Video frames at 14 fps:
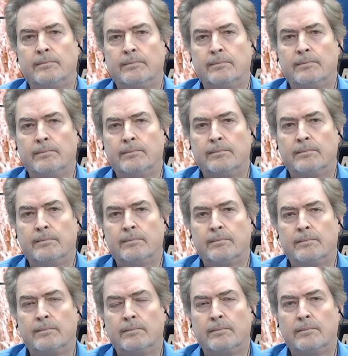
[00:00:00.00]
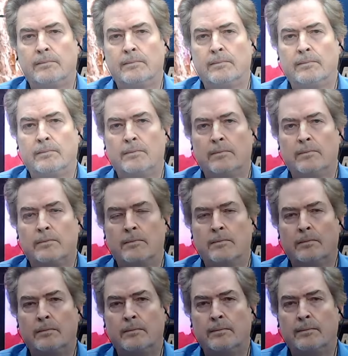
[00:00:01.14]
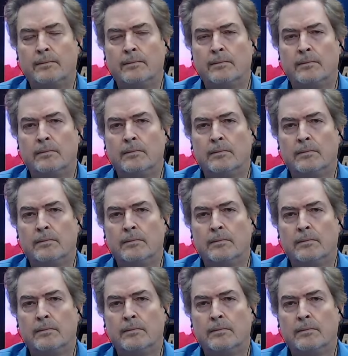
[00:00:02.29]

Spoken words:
The person shown says nothing.